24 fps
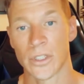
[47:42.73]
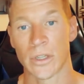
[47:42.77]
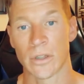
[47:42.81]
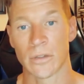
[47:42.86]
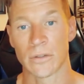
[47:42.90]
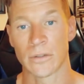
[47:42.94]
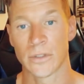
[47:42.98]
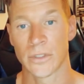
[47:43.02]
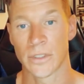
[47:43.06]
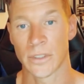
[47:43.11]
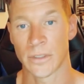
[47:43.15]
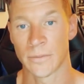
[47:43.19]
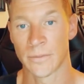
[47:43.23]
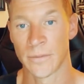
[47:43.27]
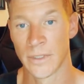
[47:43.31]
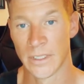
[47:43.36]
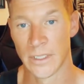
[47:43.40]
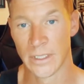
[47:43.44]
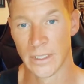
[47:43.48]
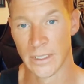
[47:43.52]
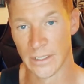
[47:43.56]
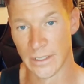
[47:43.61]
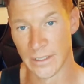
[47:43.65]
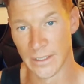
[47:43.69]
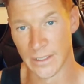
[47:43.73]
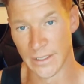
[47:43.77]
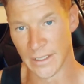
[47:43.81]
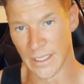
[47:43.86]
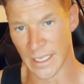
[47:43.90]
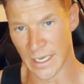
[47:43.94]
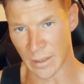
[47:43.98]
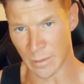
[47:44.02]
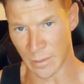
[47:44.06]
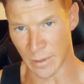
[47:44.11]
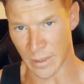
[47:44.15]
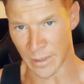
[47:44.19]
So
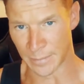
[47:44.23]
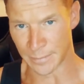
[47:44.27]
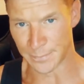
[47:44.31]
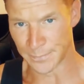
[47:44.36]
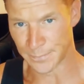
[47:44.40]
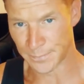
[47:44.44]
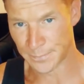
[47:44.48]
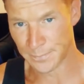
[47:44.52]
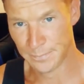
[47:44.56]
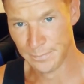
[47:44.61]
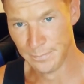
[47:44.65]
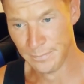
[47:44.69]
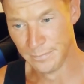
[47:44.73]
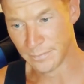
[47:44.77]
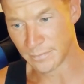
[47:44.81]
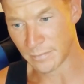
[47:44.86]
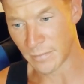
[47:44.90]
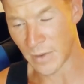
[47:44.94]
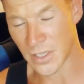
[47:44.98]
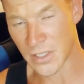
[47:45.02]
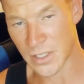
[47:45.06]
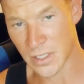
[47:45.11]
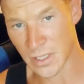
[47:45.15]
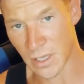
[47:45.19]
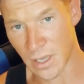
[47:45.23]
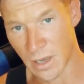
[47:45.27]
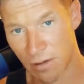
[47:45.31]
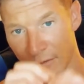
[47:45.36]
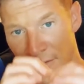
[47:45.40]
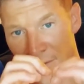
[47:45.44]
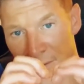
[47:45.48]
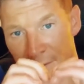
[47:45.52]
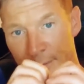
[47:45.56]
anyway, much love.